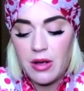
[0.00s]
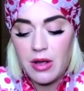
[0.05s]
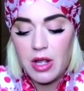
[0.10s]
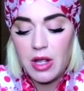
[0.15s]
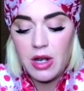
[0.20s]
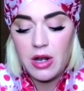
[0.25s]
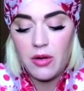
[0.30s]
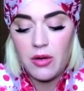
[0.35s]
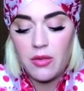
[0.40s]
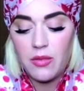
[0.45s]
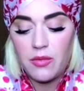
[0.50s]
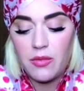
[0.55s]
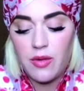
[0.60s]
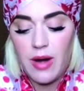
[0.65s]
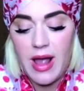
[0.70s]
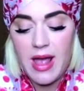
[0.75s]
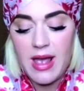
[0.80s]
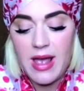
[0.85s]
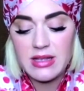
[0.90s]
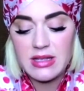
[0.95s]
you know,
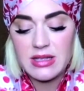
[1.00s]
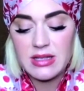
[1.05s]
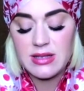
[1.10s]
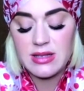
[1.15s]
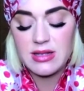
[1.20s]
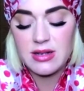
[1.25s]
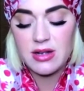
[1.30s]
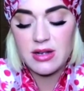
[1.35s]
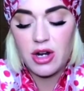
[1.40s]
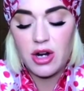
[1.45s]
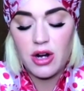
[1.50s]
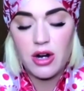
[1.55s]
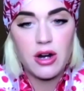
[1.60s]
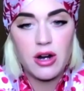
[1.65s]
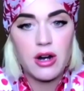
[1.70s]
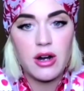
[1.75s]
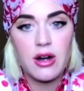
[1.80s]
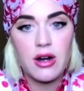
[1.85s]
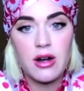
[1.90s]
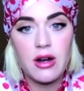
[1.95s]
raise
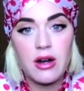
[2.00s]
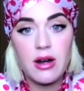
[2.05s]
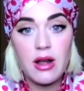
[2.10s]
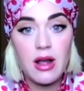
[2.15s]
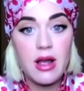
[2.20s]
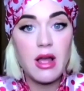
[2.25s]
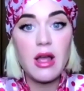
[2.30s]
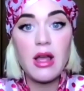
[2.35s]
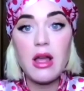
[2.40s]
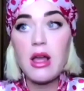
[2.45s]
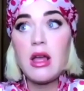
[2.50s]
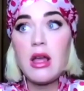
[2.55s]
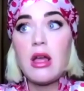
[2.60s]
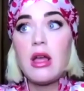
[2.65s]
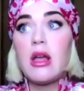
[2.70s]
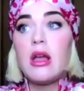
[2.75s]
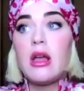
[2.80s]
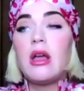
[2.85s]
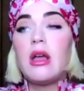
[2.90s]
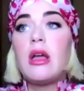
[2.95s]
her
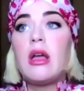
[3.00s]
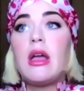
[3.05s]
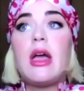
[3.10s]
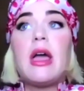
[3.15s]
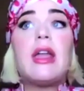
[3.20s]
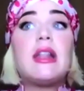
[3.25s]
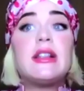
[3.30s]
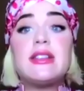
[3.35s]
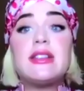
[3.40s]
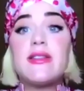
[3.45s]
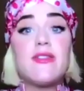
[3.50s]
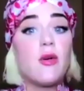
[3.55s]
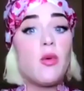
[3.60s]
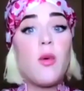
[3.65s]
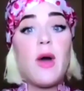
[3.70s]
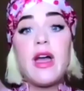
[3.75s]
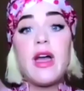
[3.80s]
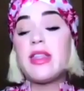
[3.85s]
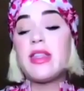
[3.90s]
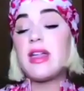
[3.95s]
in a different
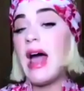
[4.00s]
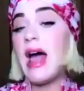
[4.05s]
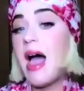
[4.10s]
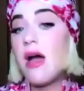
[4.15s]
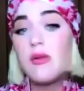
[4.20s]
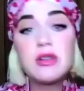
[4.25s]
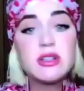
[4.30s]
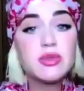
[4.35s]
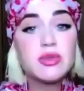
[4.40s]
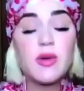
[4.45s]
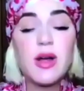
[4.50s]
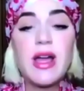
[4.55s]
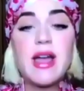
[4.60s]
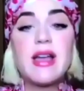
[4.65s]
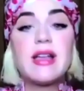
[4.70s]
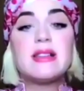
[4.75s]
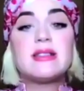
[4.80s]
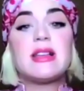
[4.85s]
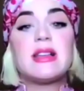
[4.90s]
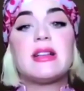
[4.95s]
way that I was
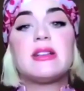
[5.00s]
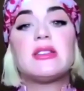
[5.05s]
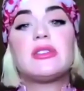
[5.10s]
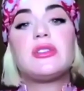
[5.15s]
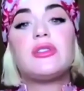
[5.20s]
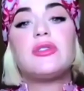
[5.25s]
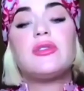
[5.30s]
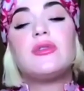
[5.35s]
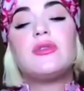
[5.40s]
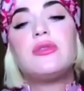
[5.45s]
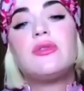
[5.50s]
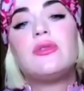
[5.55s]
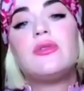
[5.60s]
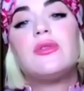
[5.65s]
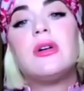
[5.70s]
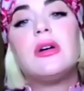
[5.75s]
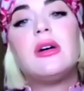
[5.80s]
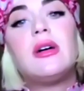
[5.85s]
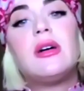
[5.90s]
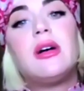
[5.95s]
raised, and
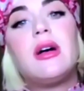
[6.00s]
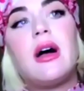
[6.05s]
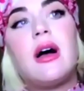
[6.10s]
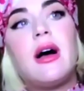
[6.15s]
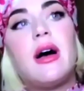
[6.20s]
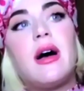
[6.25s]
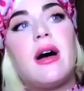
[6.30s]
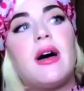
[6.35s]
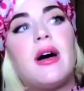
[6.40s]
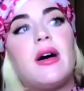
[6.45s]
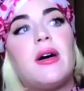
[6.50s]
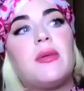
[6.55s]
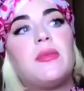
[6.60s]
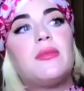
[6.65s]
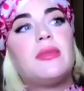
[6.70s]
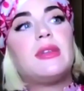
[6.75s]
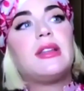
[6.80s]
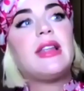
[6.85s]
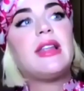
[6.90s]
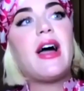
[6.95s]
to
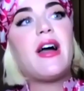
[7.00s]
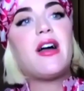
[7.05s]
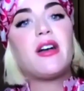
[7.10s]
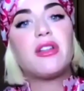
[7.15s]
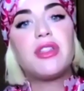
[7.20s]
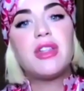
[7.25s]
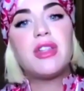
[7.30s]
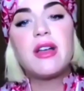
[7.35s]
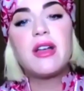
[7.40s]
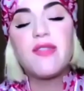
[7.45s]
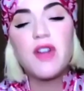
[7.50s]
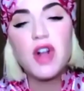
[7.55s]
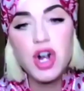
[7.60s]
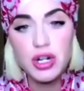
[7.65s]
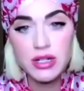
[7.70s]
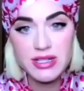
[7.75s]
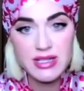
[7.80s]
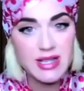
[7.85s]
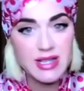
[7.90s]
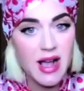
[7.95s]
let her think for
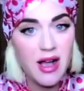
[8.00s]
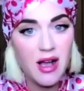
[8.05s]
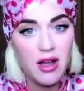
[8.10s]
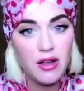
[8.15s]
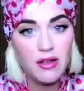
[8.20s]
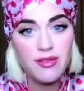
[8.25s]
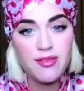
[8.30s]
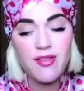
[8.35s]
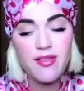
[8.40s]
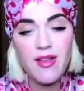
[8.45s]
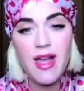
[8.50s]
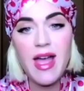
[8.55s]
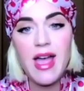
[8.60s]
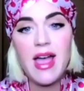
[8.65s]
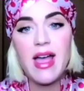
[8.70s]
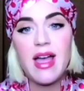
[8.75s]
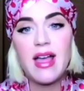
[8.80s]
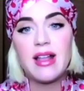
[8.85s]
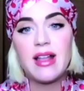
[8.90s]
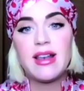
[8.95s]
herself
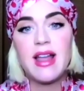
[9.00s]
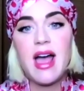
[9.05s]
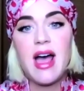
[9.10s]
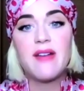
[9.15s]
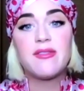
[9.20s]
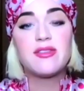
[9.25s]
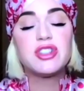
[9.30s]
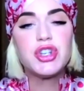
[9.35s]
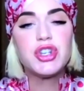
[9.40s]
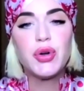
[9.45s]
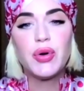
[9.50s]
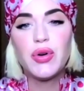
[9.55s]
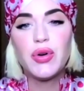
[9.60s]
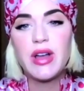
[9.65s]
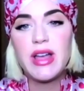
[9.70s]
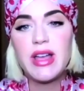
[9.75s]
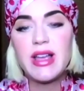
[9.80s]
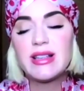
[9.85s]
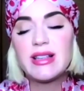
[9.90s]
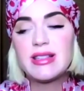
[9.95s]
and have
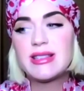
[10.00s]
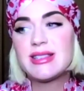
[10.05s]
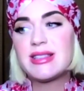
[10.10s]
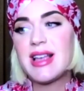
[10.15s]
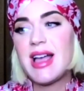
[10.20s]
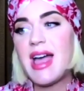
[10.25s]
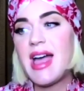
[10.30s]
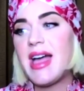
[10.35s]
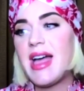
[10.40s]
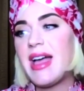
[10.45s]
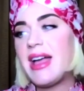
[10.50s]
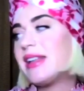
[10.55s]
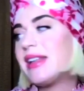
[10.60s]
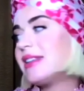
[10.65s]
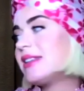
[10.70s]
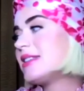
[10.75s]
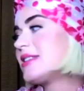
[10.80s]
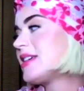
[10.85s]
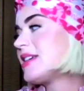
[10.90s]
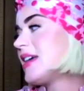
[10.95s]
choice
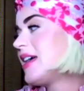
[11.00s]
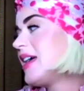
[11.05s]
and,